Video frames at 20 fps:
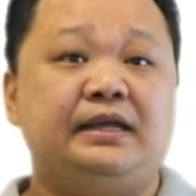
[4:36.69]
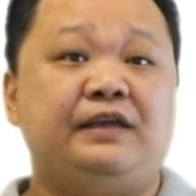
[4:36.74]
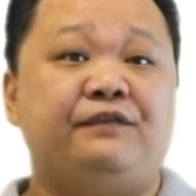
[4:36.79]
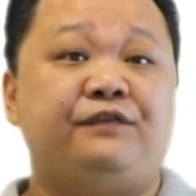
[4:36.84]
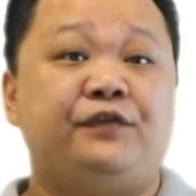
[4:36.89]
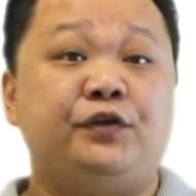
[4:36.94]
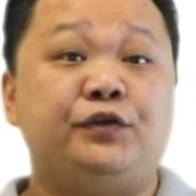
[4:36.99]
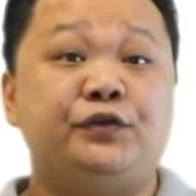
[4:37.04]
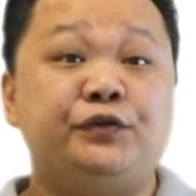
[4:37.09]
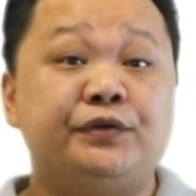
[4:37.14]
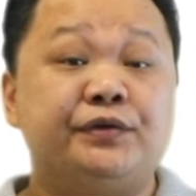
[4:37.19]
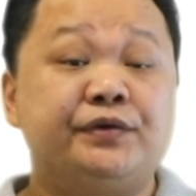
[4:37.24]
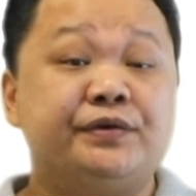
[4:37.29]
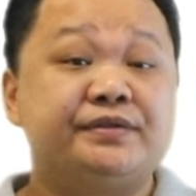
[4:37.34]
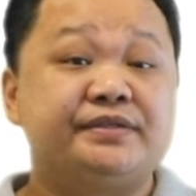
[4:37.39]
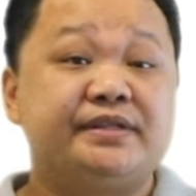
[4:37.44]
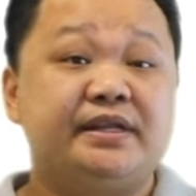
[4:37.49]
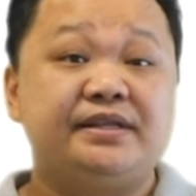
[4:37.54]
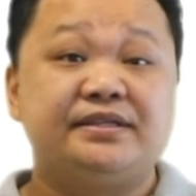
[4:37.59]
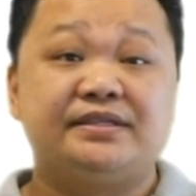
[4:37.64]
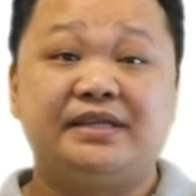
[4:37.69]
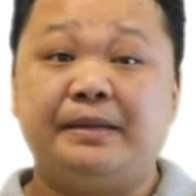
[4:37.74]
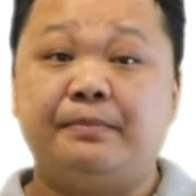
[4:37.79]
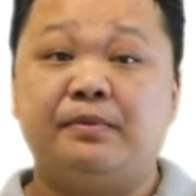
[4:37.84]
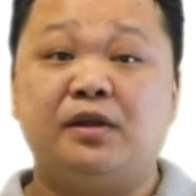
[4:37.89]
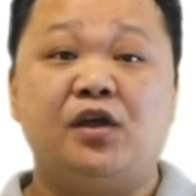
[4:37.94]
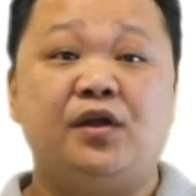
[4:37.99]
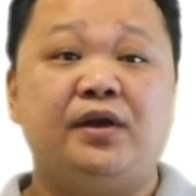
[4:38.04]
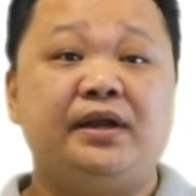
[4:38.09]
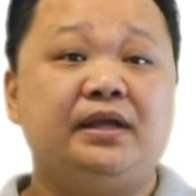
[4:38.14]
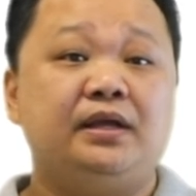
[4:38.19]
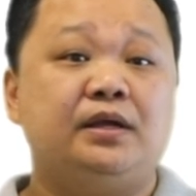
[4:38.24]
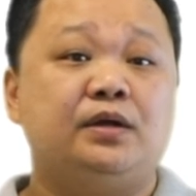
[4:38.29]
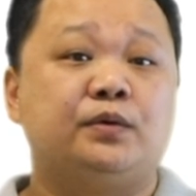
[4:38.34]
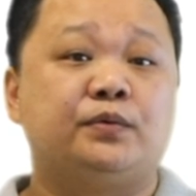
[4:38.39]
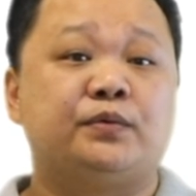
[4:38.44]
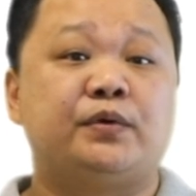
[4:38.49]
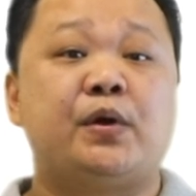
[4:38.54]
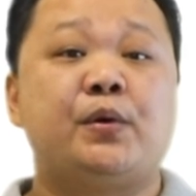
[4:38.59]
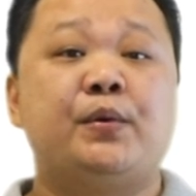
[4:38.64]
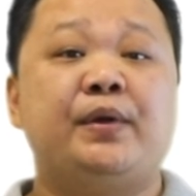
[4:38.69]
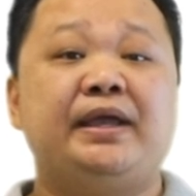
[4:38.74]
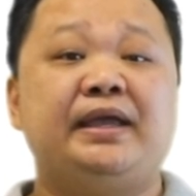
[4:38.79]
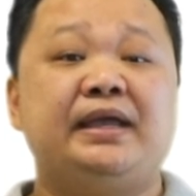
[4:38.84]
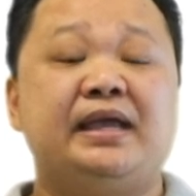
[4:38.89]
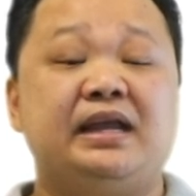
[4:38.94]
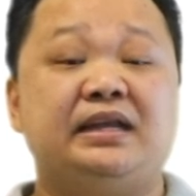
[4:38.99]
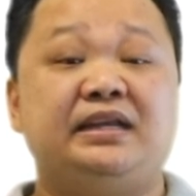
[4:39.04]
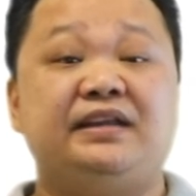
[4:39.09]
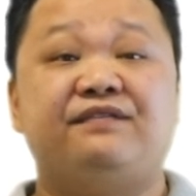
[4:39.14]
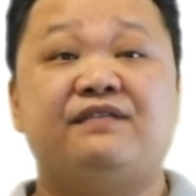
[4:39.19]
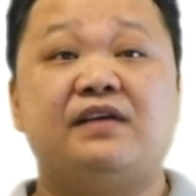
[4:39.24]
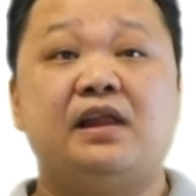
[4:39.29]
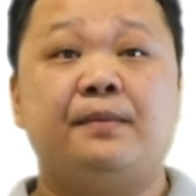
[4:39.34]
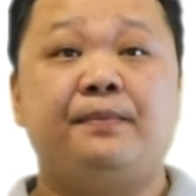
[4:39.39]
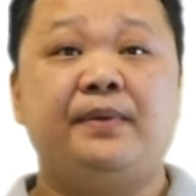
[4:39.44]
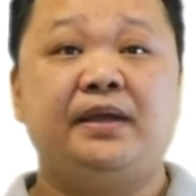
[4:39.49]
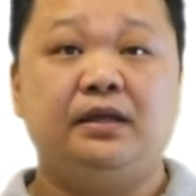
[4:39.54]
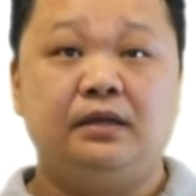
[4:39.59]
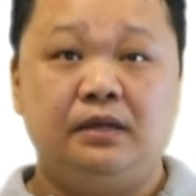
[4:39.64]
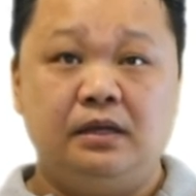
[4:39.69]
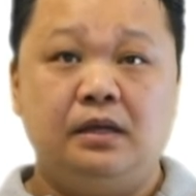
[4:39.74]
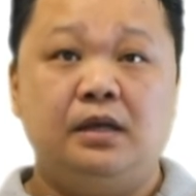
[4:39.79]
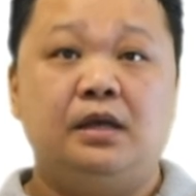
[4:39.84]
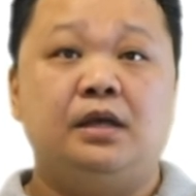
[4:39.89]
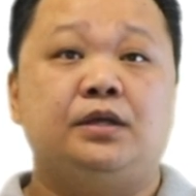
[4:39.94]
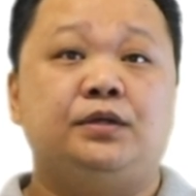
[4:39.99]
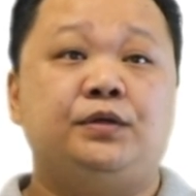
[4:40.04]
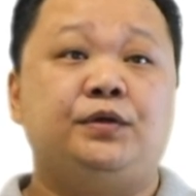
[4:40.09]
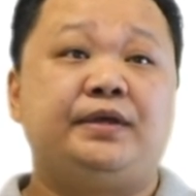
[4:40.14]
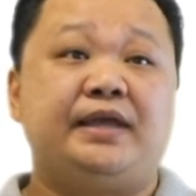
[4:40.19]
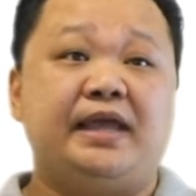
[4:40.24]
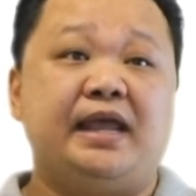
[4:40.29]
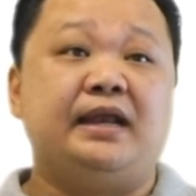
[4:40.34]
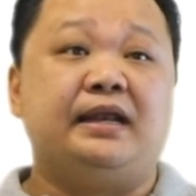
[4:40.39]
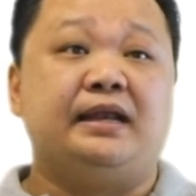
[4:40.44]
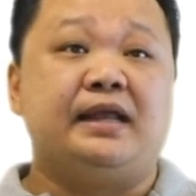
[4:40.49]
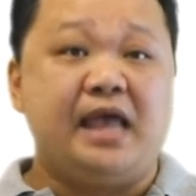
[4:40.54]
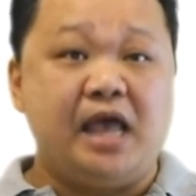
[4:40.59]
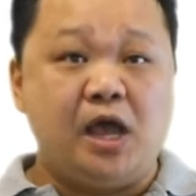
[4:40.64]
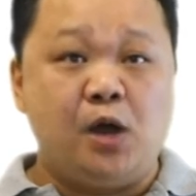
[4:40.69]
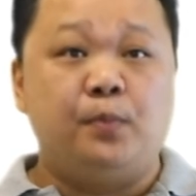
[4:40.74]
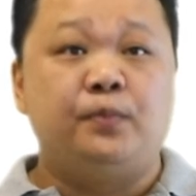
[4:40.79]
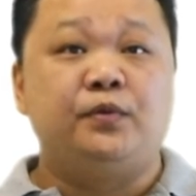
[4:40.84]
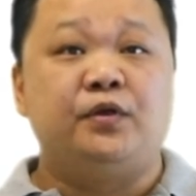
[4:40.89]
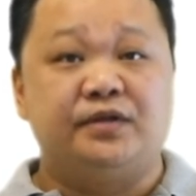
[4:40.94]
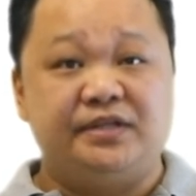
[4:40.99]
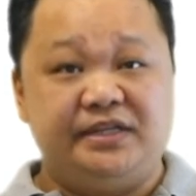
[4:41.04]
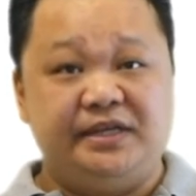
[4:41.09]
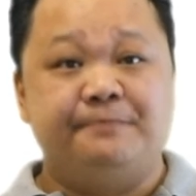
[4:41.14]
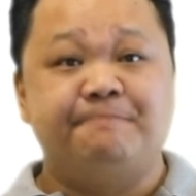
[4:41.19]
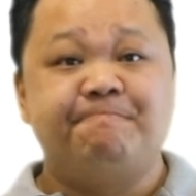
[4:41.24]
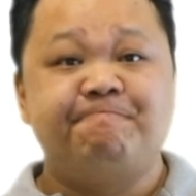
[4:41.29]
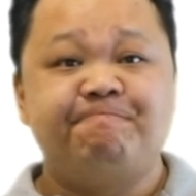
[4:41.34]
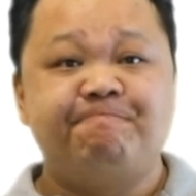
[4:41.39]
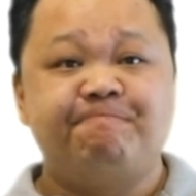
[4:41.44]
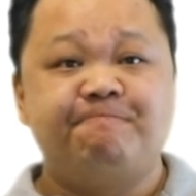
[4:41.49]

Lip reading: If you do those things, keep learning, growing, and developing, you can help your team.